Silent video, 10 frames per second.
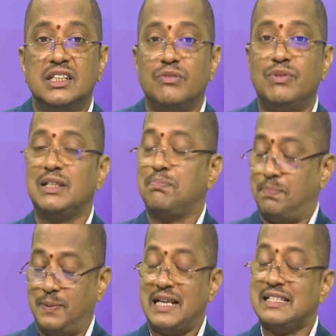When the
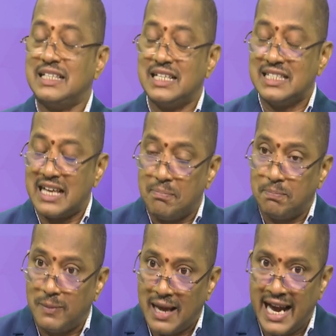pressure is
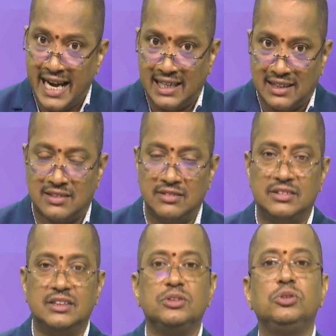applied
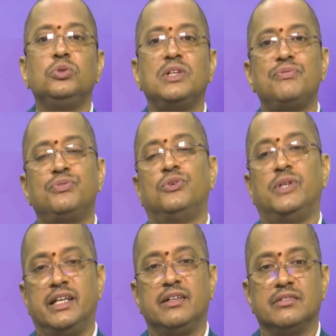to a
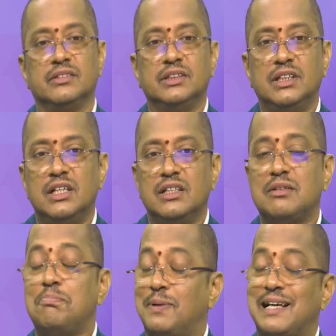fluid,
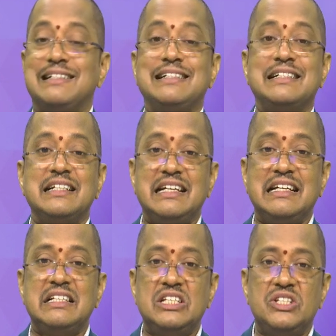the pressure
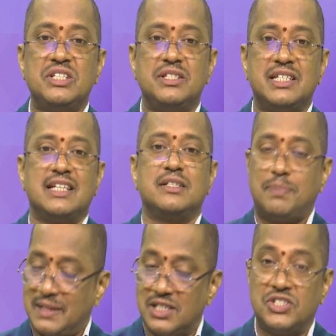is change,
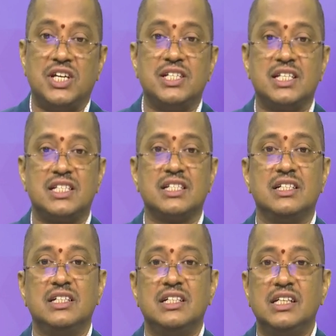pressure changes
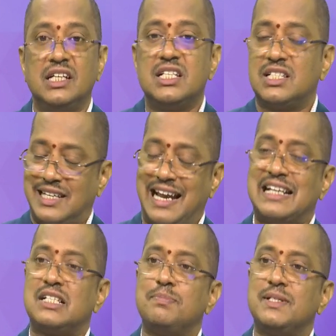is
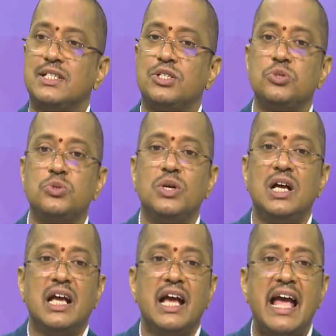transmitted to
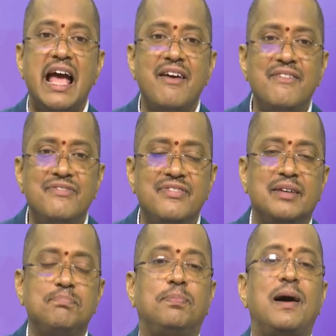
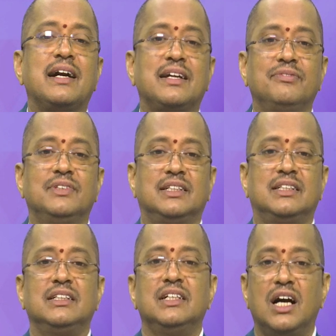every part of
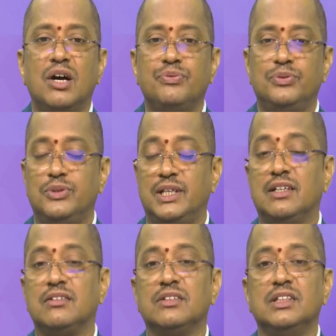the fluid
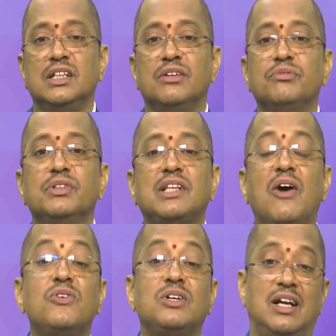
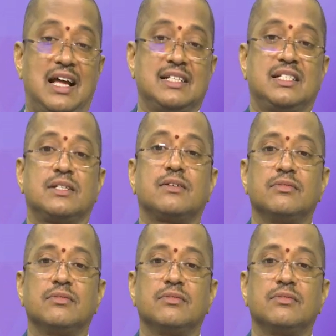without loss.